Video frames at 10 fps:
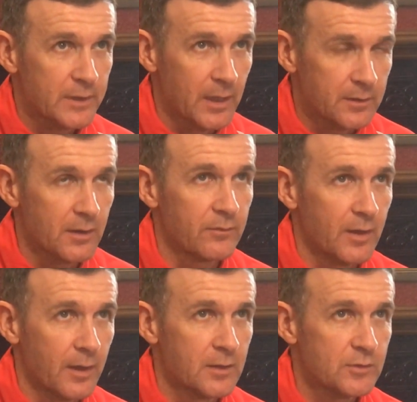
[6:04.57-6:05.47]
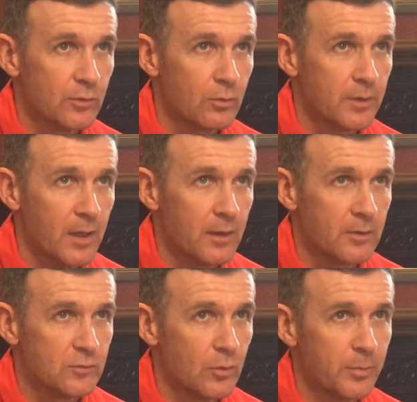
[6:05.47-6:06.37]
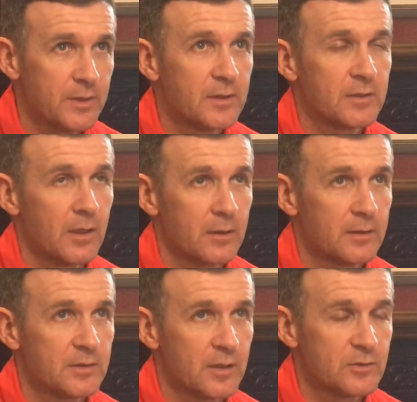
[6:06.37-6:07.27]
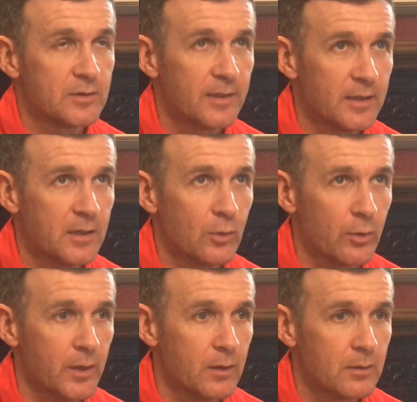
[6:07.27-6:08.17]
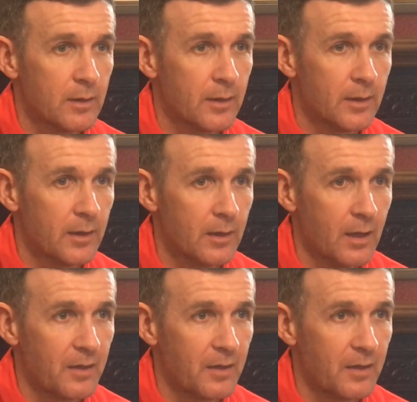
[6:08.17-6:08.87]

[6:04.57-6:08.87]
I can't give you an answer on that. There's not been a decision taken on it.